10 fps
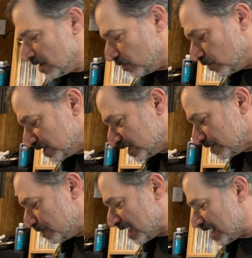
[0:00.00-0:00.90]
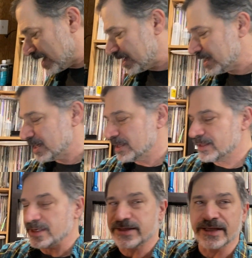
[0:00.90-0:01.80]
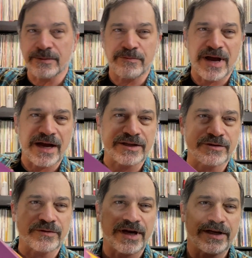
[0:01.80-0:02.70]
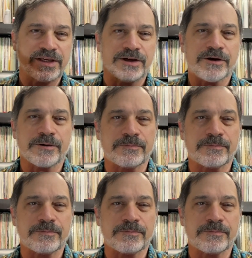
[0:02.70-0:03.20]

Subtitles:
was to buy this little box right here.